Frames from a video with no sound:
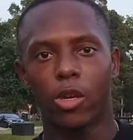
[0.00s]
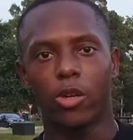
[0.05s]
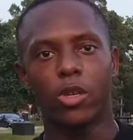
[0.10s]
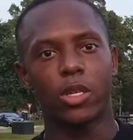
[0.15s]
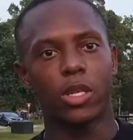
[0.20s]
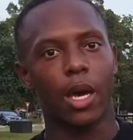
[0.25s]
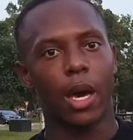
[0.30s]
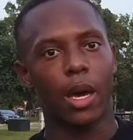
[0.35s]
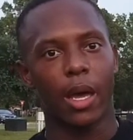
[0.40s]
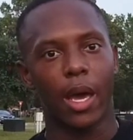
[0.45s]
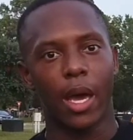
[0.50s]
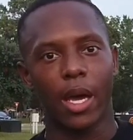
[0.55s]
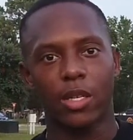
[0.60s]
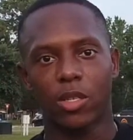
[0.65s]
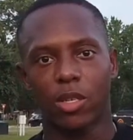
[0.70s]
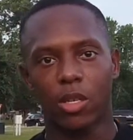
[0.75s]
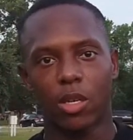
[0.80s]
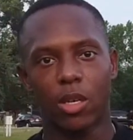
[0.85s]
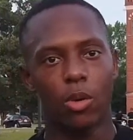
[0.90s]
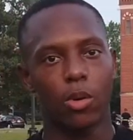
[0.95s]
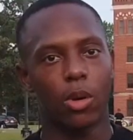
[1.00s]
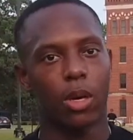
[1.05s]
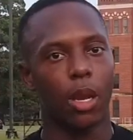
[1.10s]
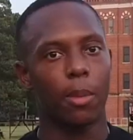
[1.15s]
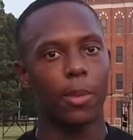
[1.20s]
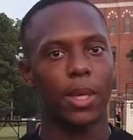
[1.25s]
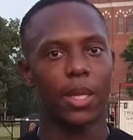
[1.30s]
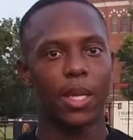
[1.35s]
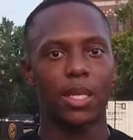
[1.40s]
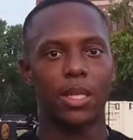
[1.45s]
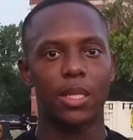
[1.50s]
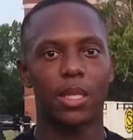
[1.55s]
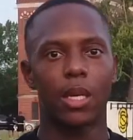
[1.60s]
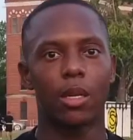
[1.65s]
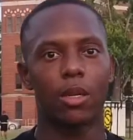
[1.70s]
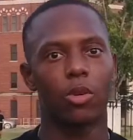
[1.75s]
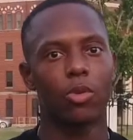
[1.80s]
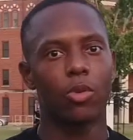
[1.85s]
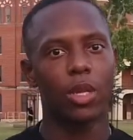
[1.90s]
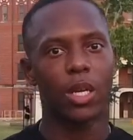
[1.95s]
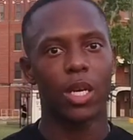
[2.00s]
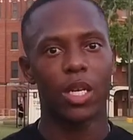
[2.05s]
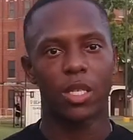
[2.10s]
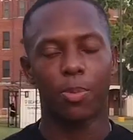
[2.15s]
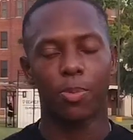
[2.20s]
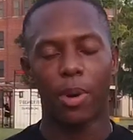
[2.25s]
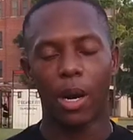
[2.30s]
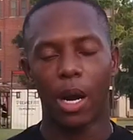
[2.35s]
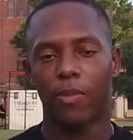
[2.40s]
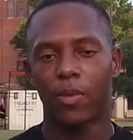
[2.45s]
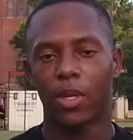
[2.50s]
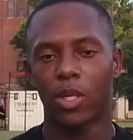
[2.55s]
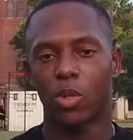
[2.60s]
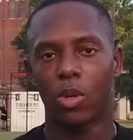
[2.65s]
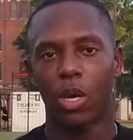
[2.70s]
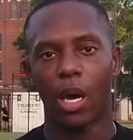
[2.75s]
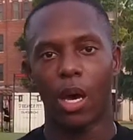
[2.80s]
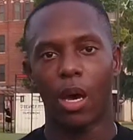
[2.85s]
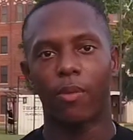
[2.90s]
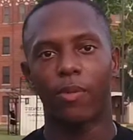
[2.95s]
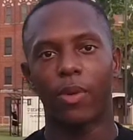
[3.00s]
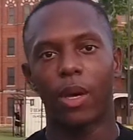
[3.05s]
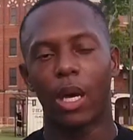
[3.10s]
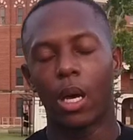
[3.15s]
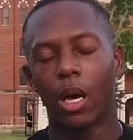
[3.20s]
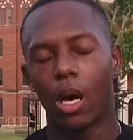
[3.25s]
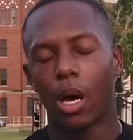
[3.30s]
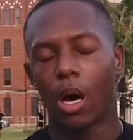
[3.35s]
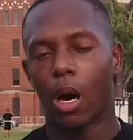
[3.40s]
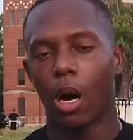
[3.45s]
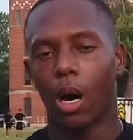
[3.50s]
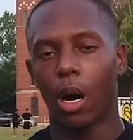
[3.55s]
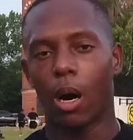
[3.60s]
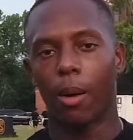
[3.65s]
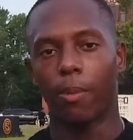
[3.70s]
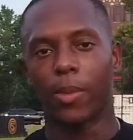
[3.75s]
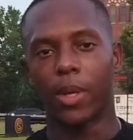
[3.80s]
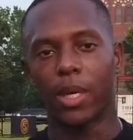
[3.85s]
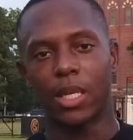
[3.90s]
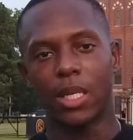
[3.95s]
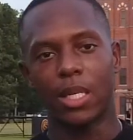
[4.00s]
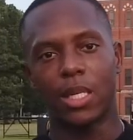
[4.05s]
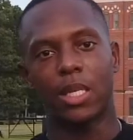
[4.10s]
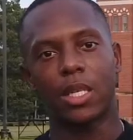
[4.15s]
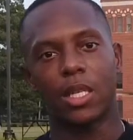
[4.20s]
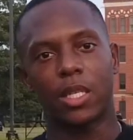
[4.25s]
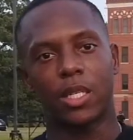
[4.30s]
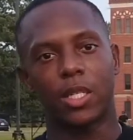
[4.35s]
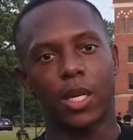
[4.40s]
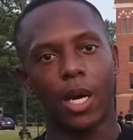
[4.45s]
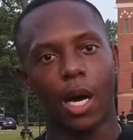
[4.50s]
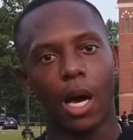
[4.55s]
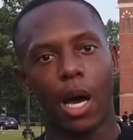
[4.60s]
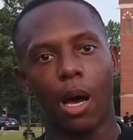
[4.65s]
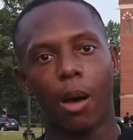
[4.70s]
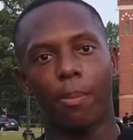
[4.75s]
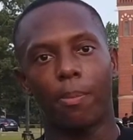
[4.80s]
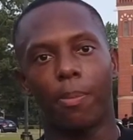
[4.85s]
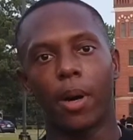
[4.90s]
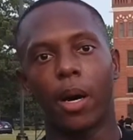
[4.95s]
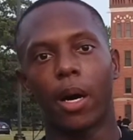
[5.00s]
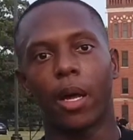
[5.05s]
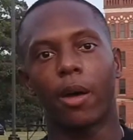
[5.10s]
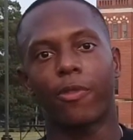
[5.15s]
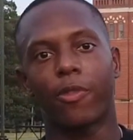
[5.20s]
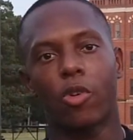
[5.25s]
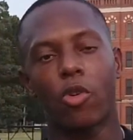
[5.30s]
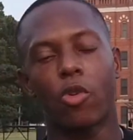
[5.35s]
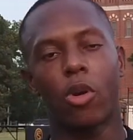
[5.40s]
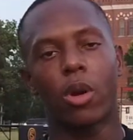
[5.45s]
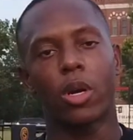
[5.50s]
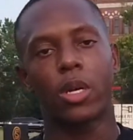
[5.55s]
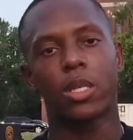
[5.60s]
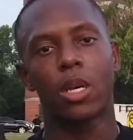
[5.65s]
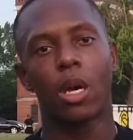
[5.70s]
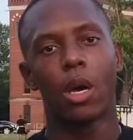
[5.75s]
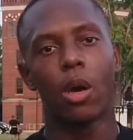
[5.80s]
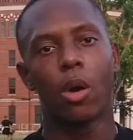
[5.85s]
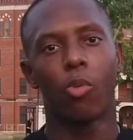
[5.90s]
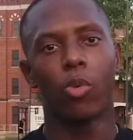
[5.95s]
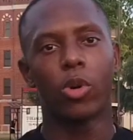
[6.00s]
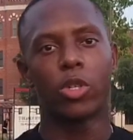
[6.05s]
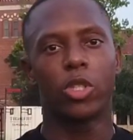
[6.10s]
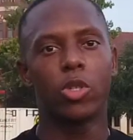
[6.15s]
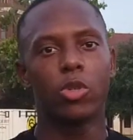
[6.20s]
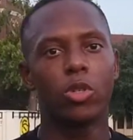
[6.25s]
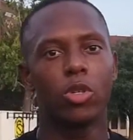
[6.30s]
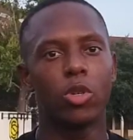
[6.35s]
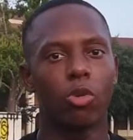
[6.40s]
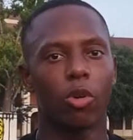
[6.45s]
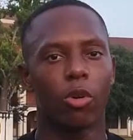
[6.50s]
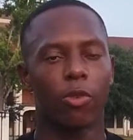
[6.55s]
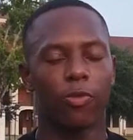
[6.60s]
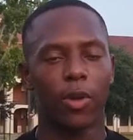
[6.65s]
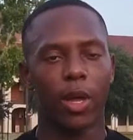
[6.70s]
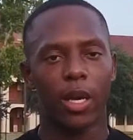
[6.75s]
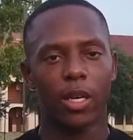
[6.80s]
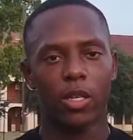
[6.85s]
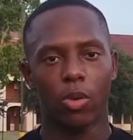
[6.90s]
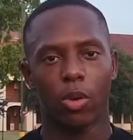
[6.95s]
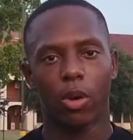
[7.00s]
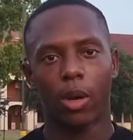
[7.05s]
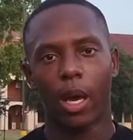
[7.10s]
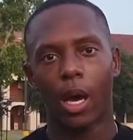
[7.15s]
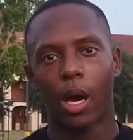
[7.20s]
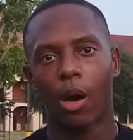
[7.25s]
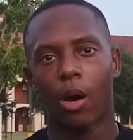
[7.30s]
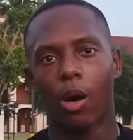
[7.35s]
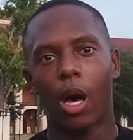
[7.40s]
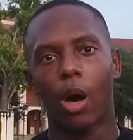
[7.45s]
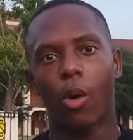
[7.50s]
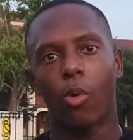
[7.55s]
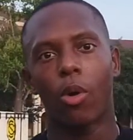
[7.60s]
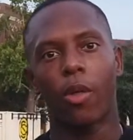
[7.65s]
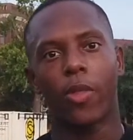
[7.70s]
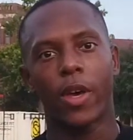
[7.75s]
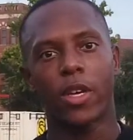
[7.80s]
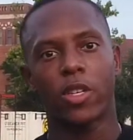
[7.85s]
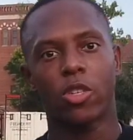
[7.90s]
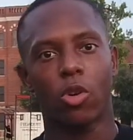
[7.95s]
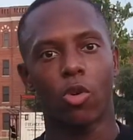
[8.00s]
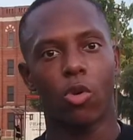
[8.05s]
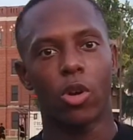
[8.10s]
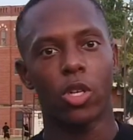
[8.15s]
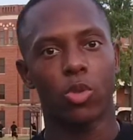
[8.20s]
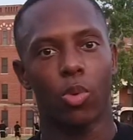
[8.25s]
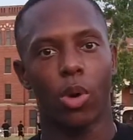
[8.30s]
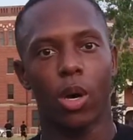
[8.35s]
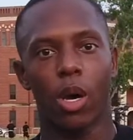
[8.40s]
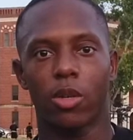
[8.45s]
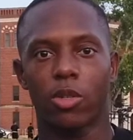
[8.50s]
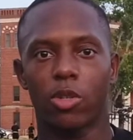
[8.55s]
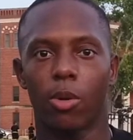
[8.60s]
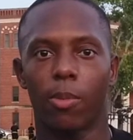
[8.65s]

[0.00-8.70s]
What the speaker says: you just got to execute. And that's it. You really, as a private, you have the easiest job, but of course what you do reflects on how well they score as well.